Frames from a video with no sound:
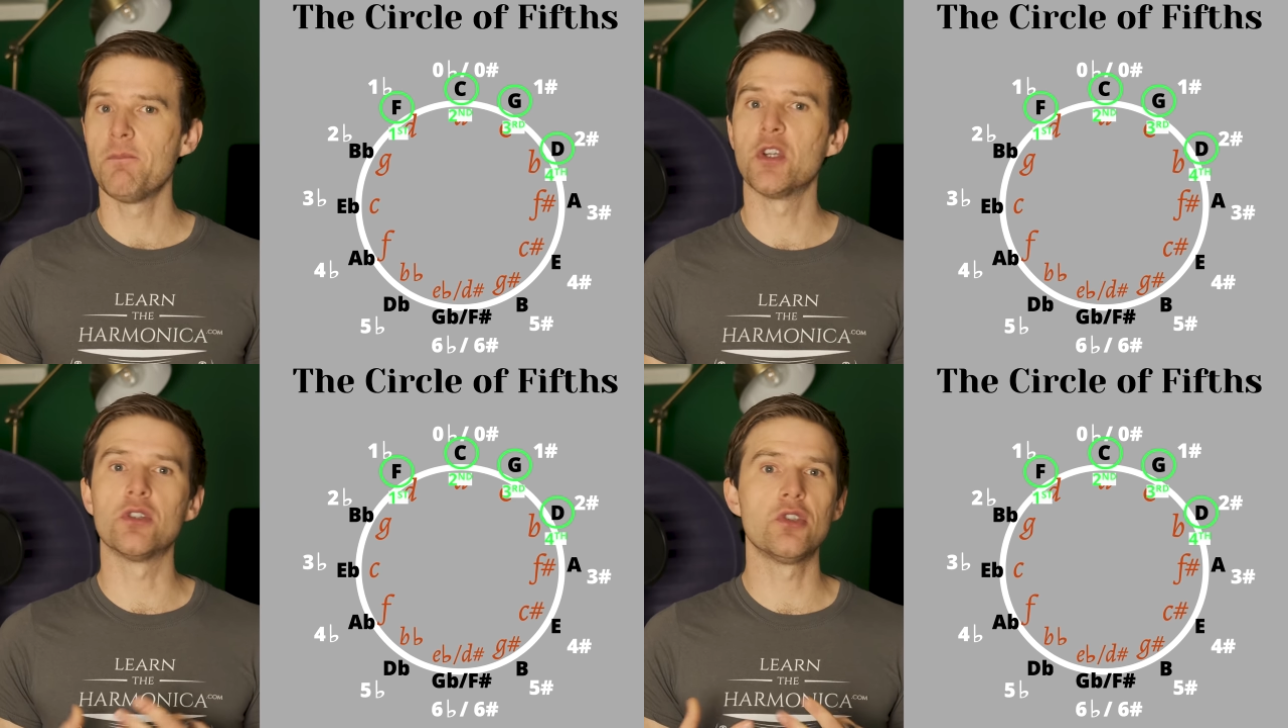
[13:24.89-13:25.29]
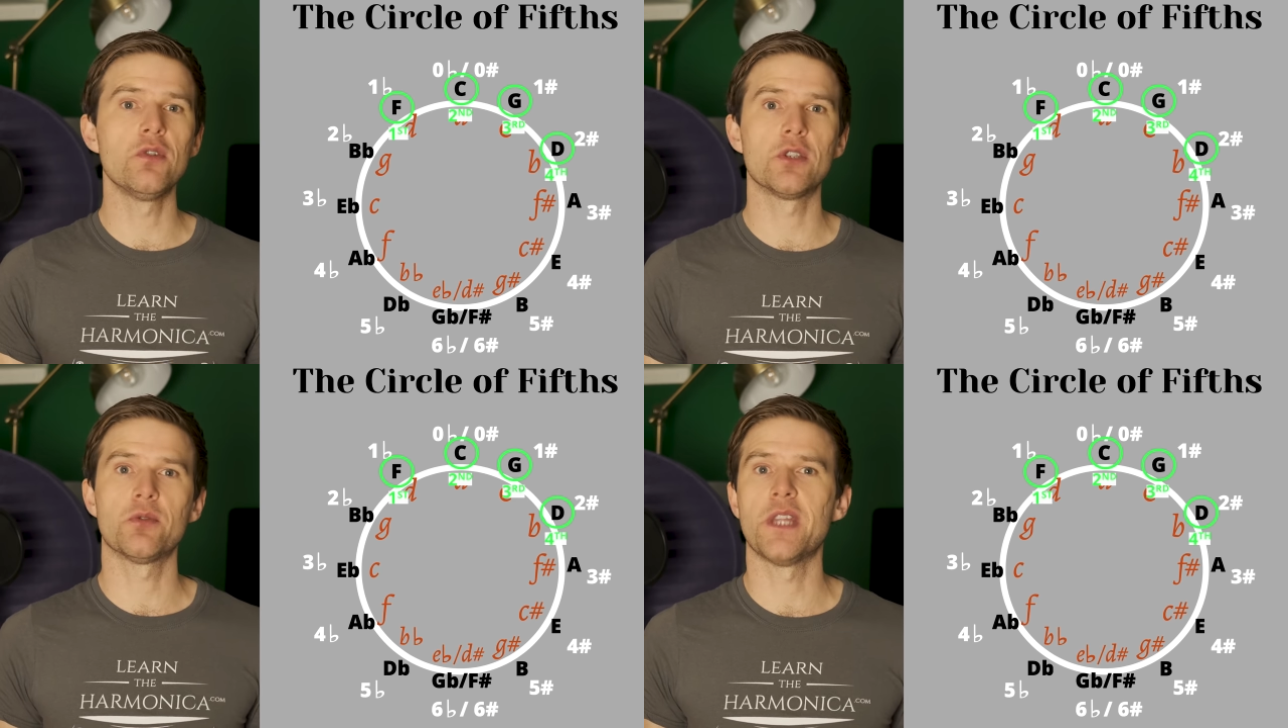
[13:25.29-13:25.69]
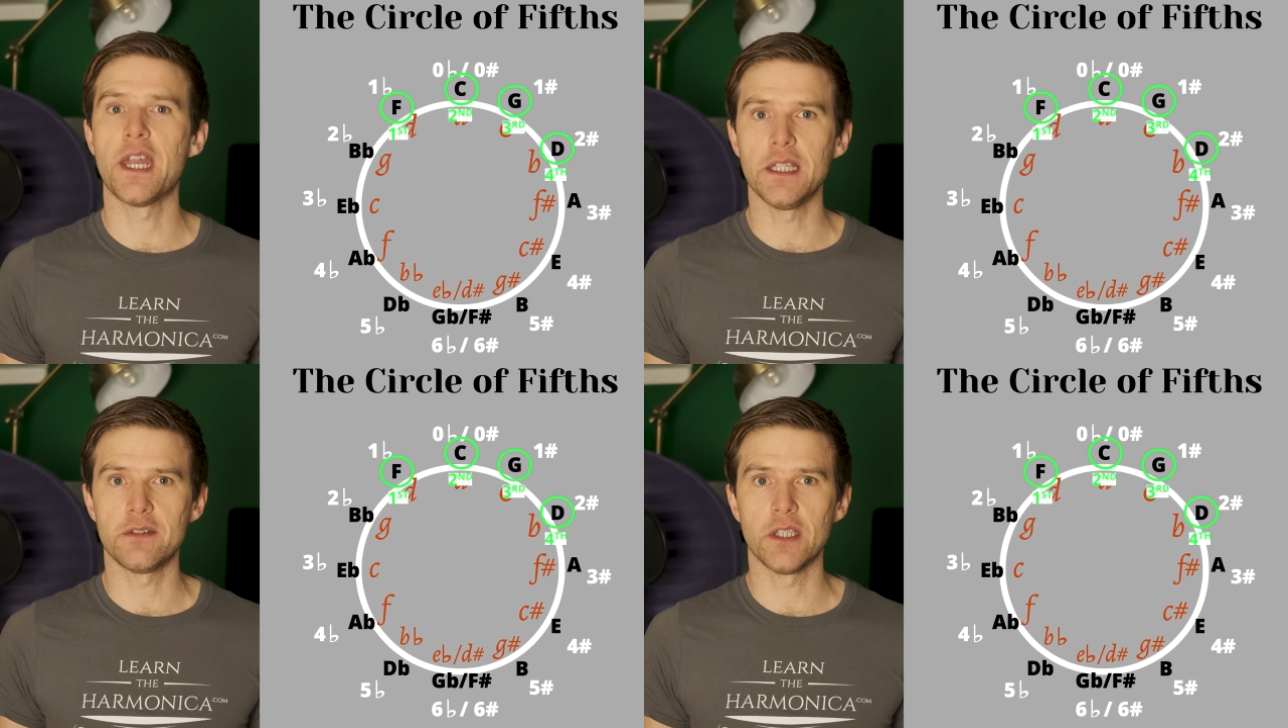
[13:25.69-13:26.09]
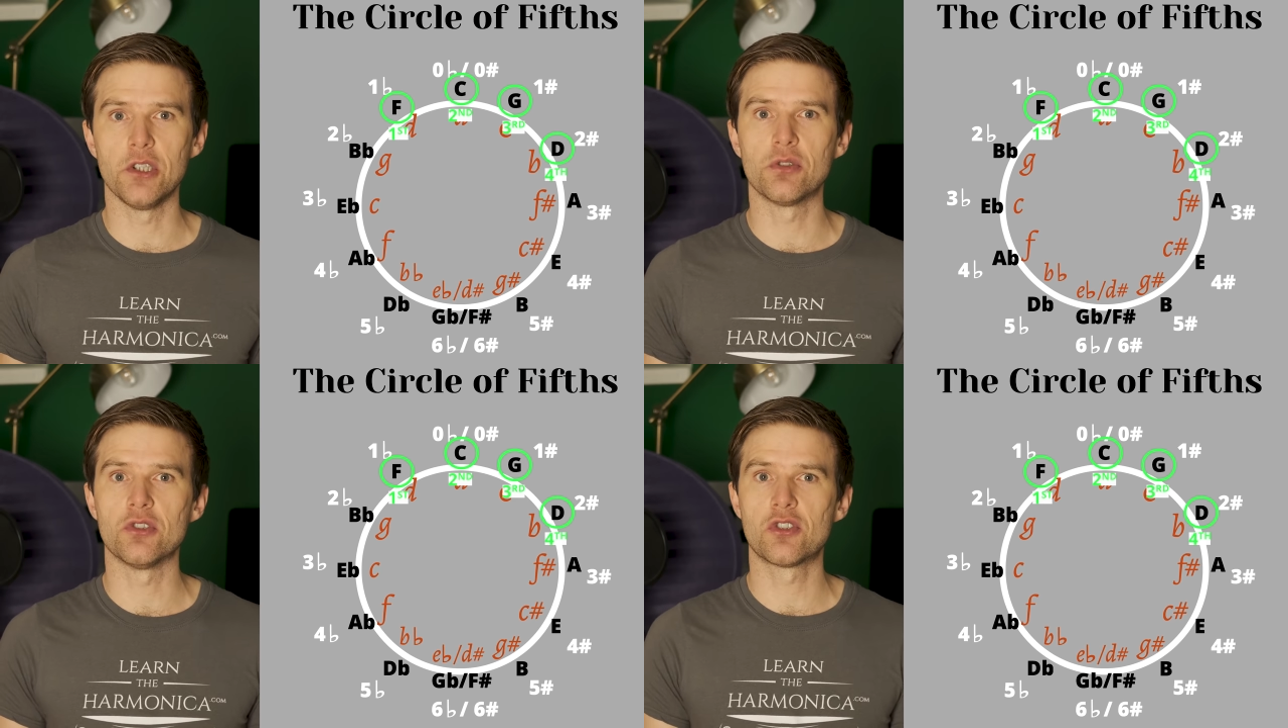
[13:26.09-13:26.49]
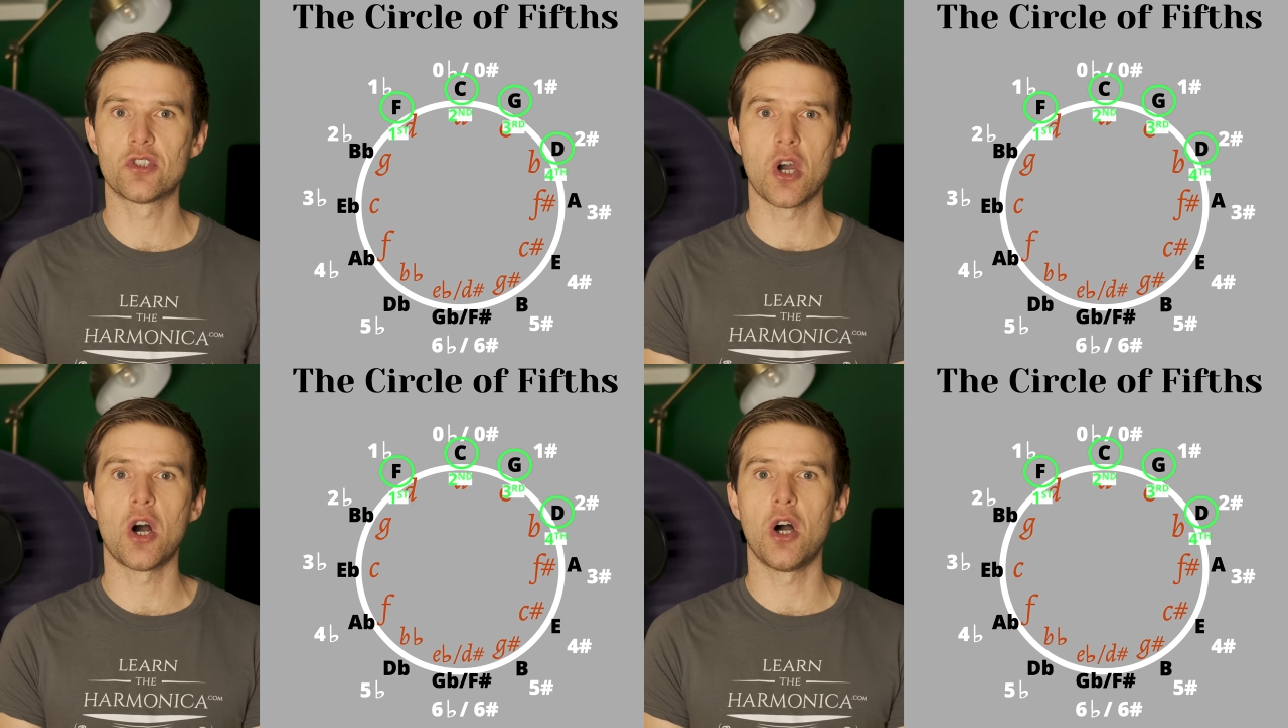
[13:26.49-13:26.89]
You could do this with anything. You could
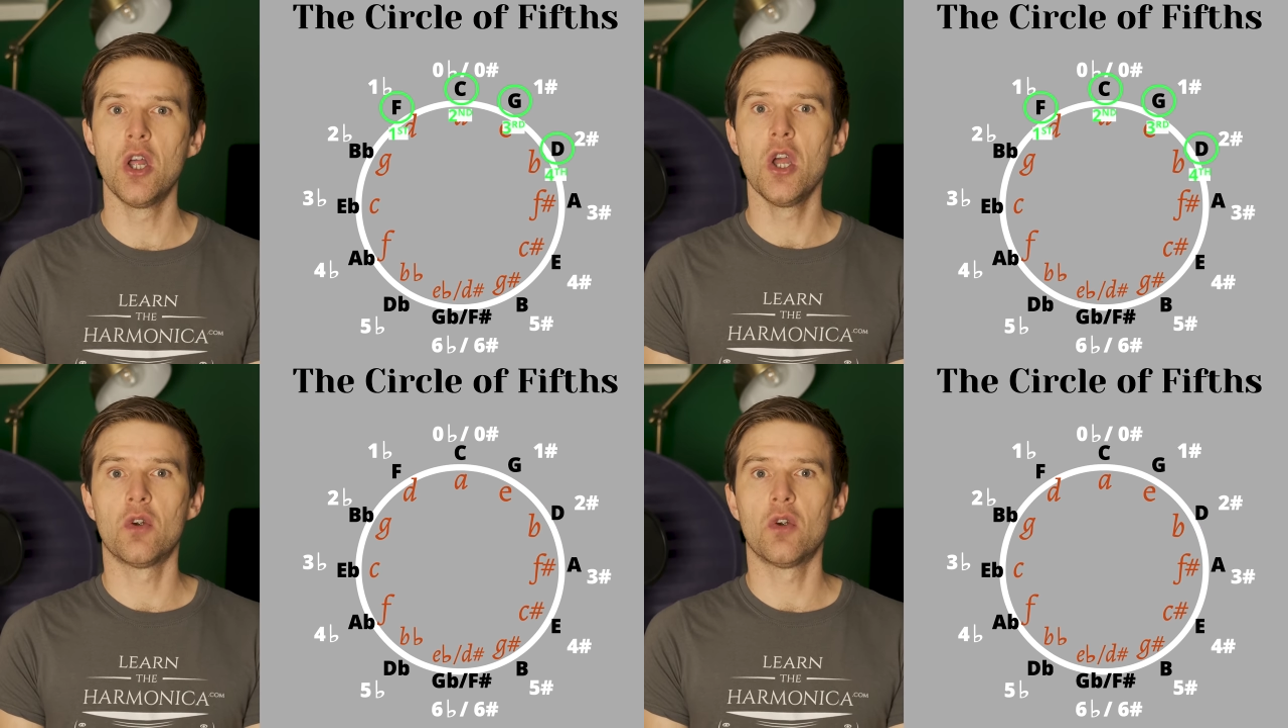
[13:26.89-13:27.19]
start